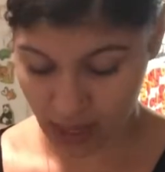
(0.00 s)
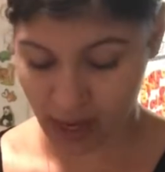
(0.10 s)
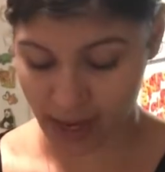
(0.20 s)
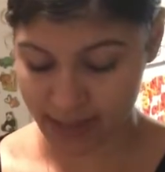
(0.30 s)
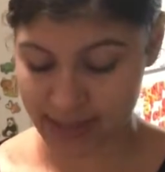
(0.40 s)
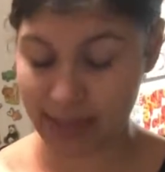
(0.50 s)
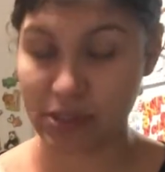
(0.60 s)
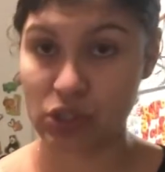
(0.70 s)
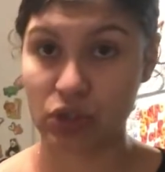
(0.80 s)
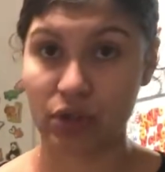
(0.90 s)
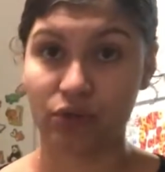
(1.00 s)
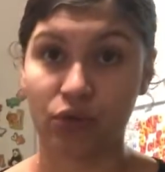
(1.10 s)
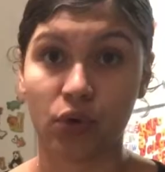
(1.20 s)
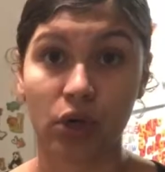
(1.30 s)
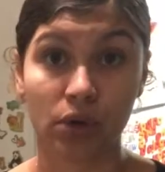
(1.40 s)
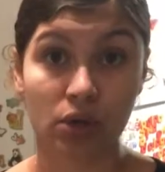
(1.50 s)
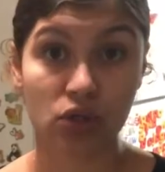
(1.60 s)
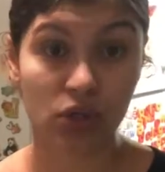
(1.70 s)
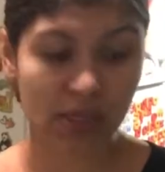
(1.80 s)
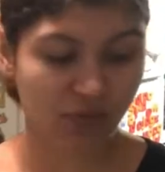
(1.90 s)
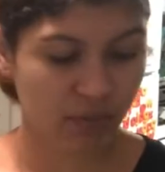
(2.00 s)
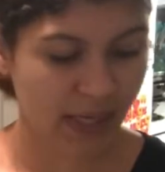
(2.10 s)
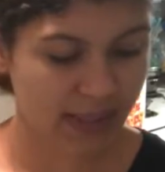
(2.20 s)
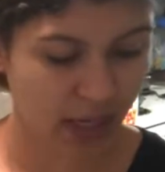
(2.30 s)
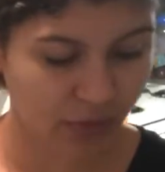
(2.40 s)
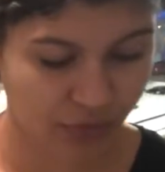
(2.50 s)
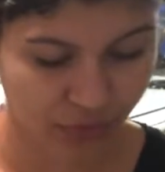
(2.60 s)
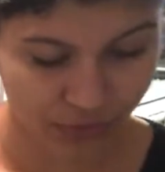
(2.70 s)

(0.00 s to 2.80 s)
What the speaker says: I substitute it for ground turkey for myself.